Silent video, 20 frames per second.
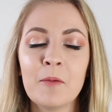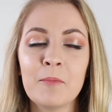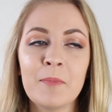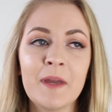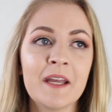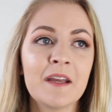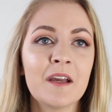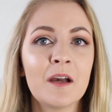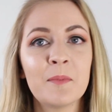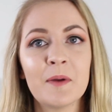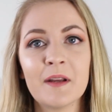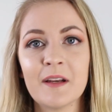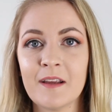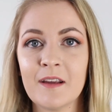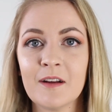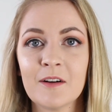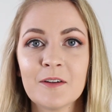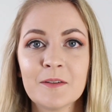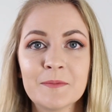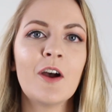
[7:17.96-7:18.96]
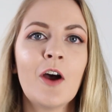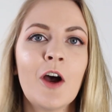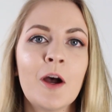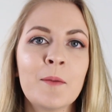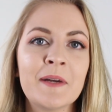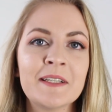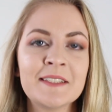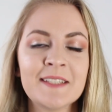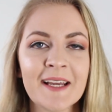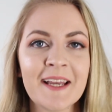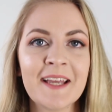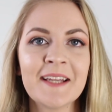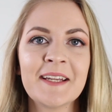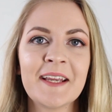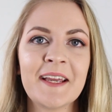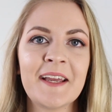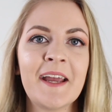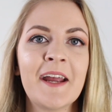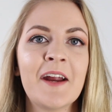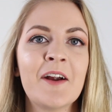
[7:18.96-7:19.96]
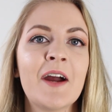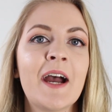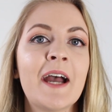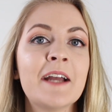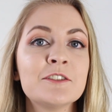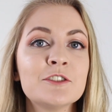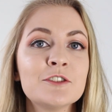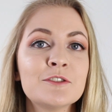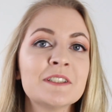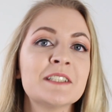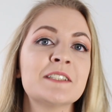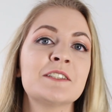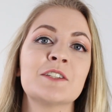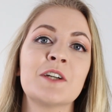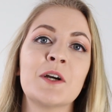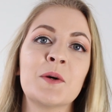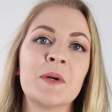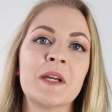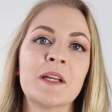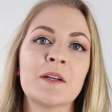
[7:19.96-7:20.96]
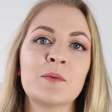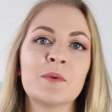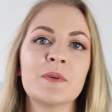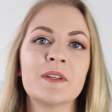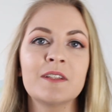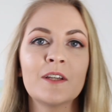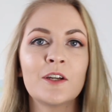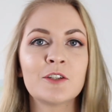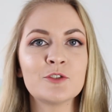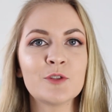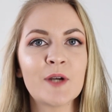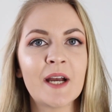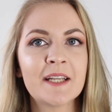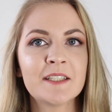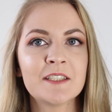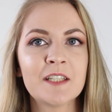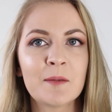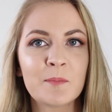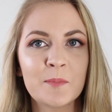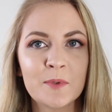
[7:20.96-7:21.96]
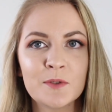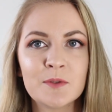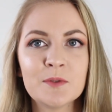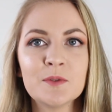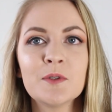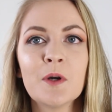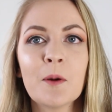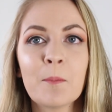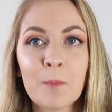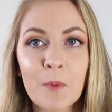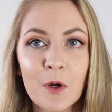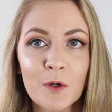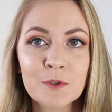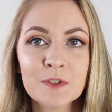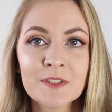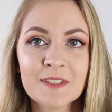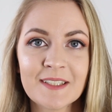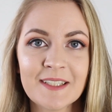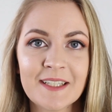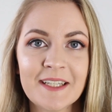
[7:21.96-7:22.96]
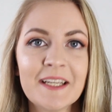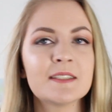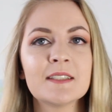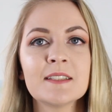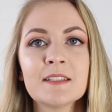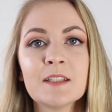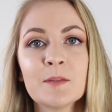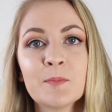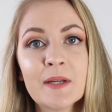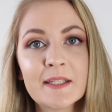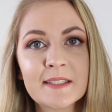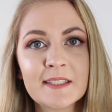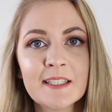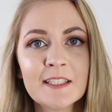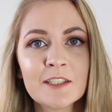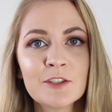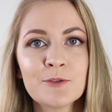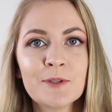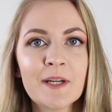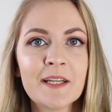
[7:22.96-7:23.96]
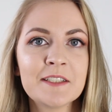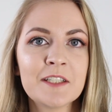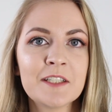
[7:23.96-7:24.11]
makeup and hair. On my second day hair, I do need to go in with a dry shampoo mostly. This is the Batiste dry